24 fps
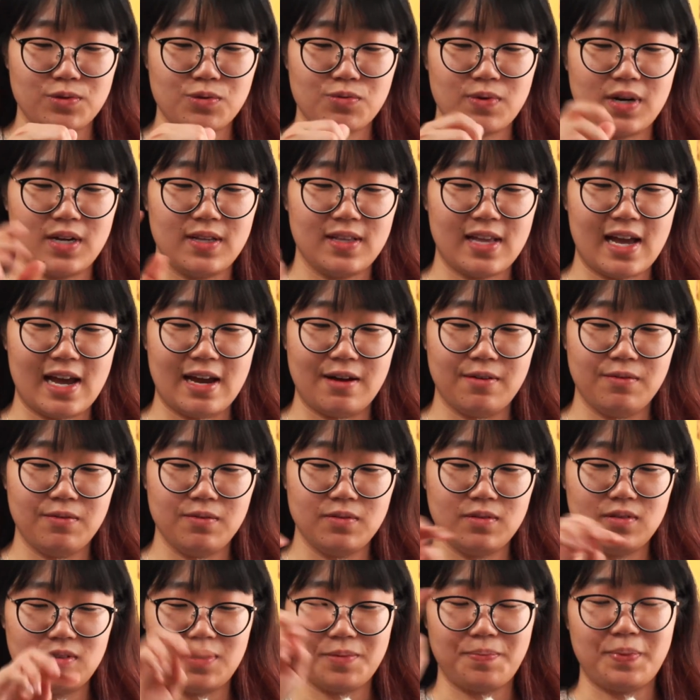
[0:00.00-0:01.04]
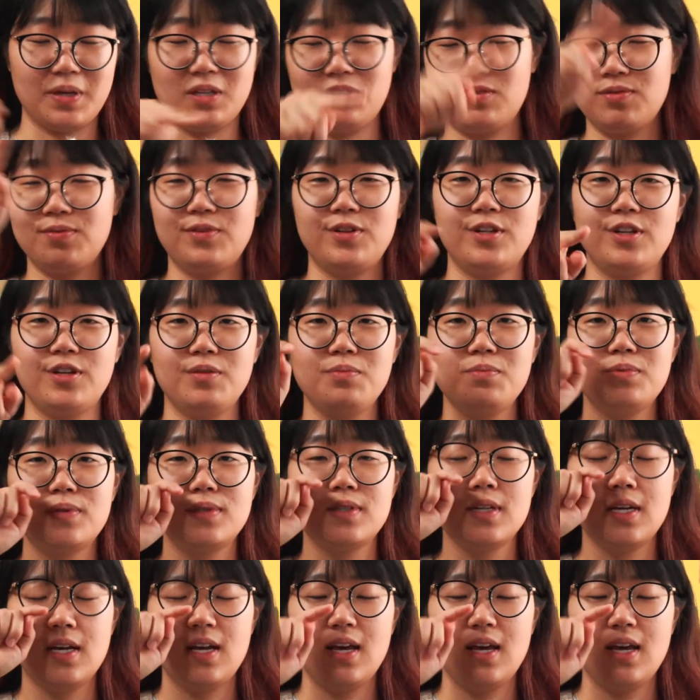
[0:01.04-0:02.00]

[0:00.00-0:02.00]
right now, the button loops,